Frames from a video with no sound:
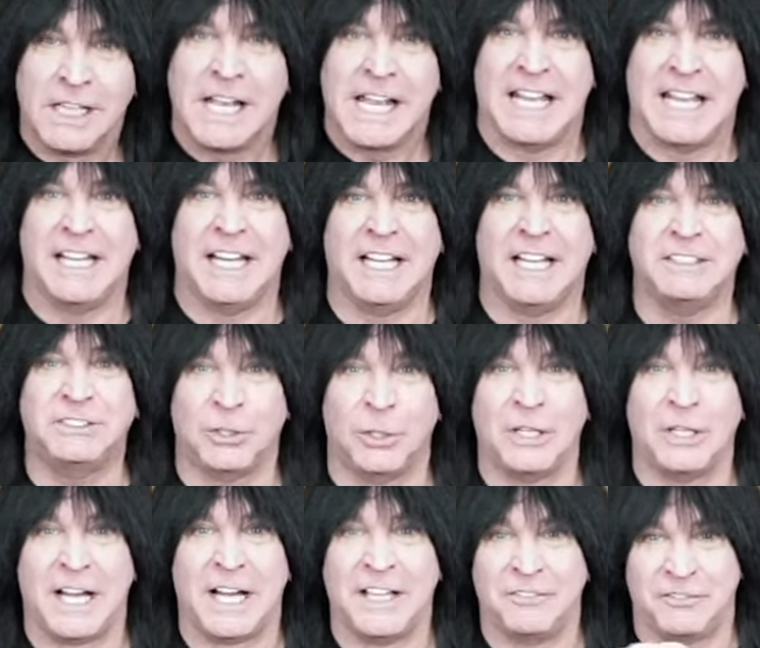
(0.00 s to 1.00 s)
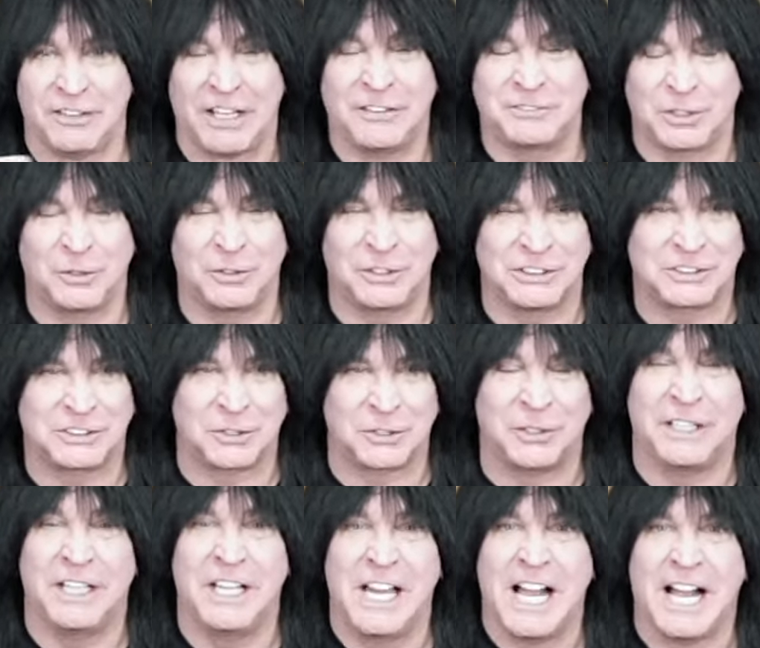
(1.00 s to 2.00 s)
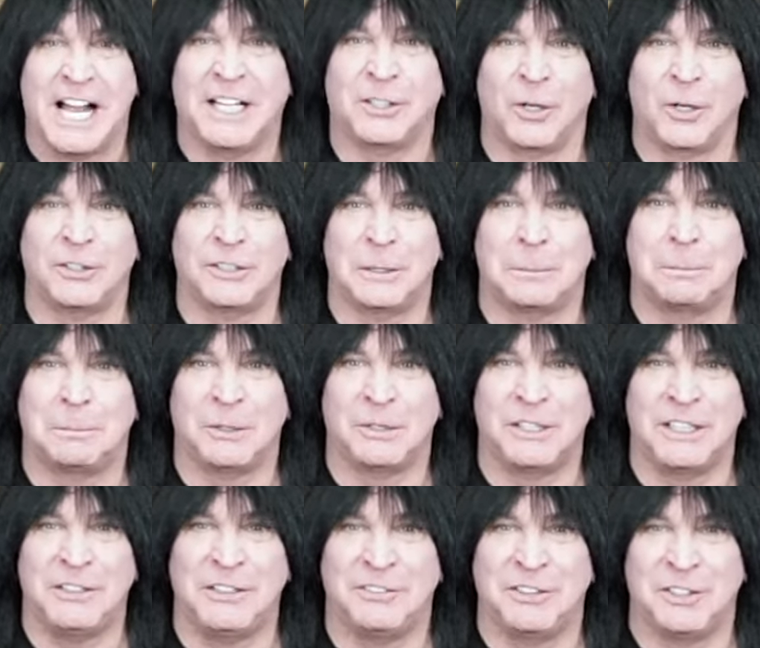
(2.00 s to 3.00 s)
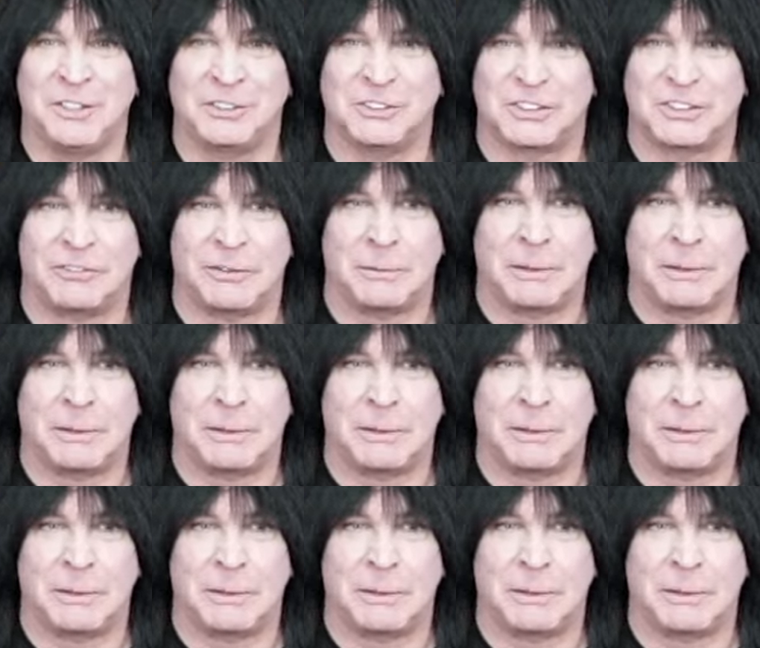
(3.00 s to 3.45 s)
And I've told this story. I called it Believe in Yourself.